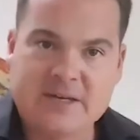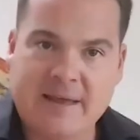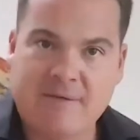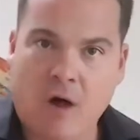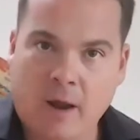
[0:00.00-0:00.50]

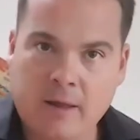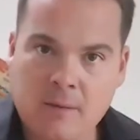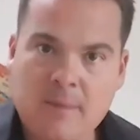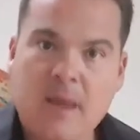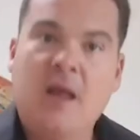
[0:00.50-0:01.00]
volume.
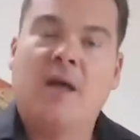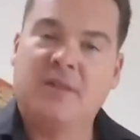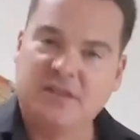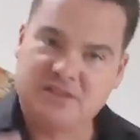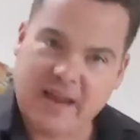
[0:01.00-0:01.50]
The
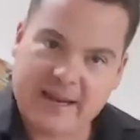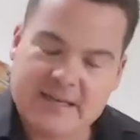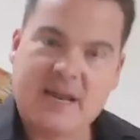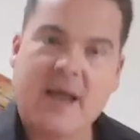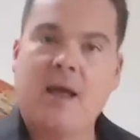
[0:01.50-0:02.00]
second
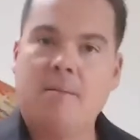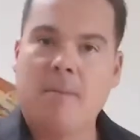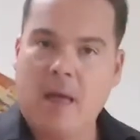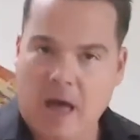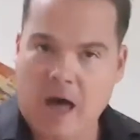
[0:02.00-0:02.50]
time,
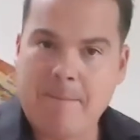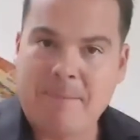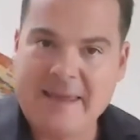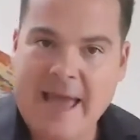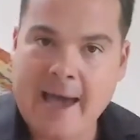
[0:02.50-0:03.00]
a
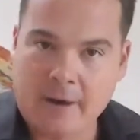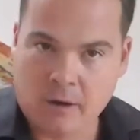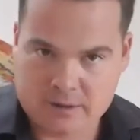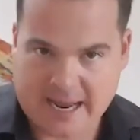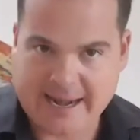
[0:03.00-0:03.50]
piano
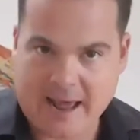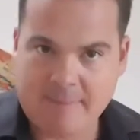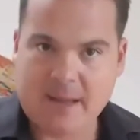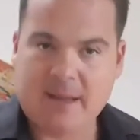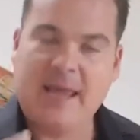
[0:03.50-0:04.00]

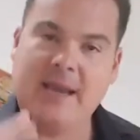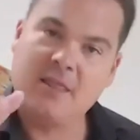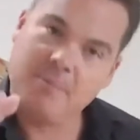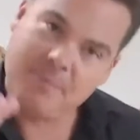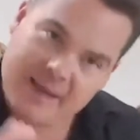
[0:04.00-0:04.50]
dynamic. And in the
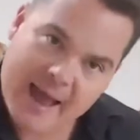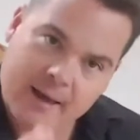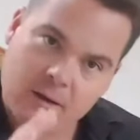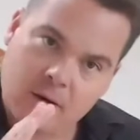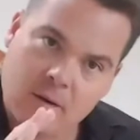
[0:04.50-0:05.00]

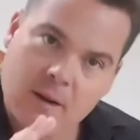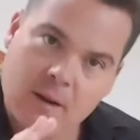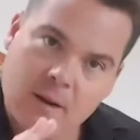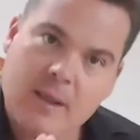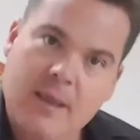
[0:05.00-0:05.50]
piano,
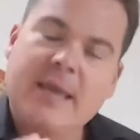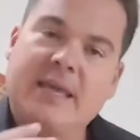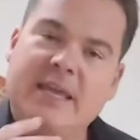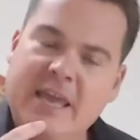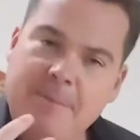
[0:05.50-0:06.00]

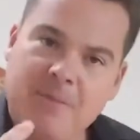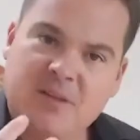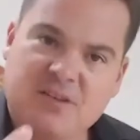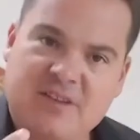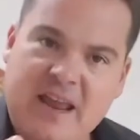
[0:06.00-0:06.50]
keep the
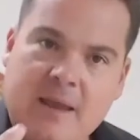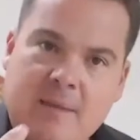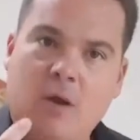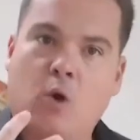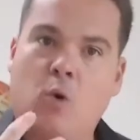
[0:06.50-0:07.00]
same
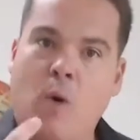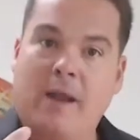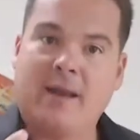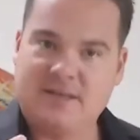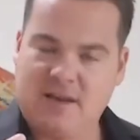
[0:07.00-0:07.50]

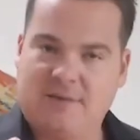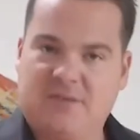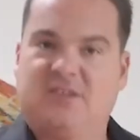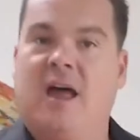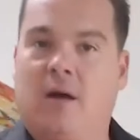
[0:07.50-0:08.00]
quality of
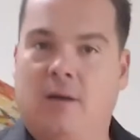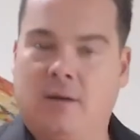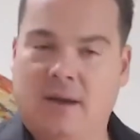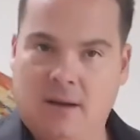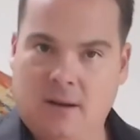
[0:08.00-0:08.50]
sound.
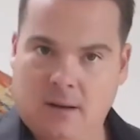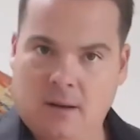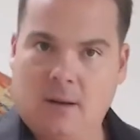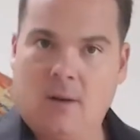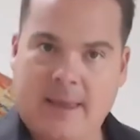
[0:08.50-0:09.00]

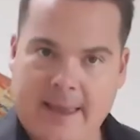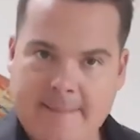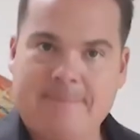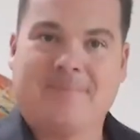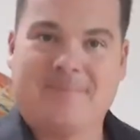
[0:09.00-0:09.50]
Okay?
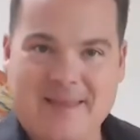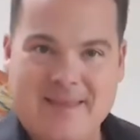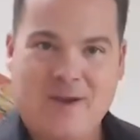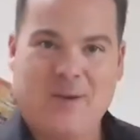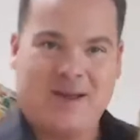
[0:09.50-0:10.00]
Here
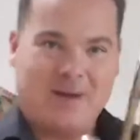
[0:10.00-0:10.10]
we go.